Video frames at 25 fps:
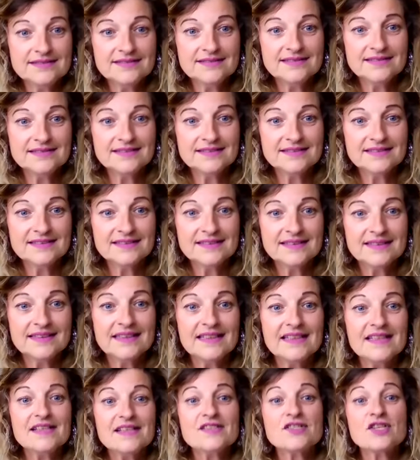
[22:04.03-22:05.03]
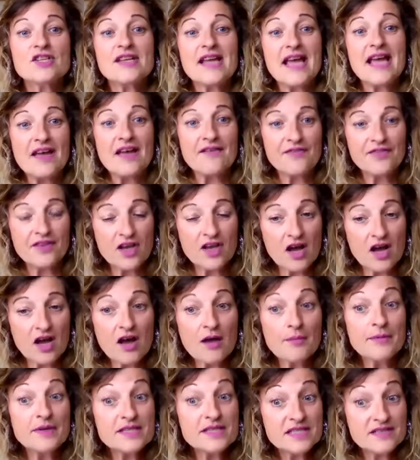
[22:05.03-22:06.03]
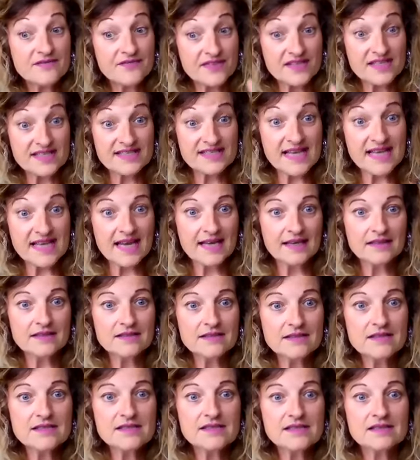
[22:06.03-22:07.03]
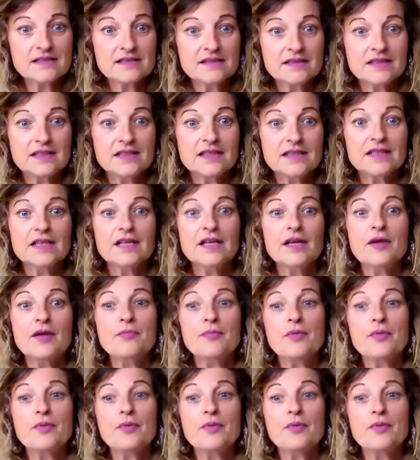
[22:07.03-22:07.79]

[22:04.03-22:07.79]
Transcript: Yeah. So you have the calmness of the silence, yeah.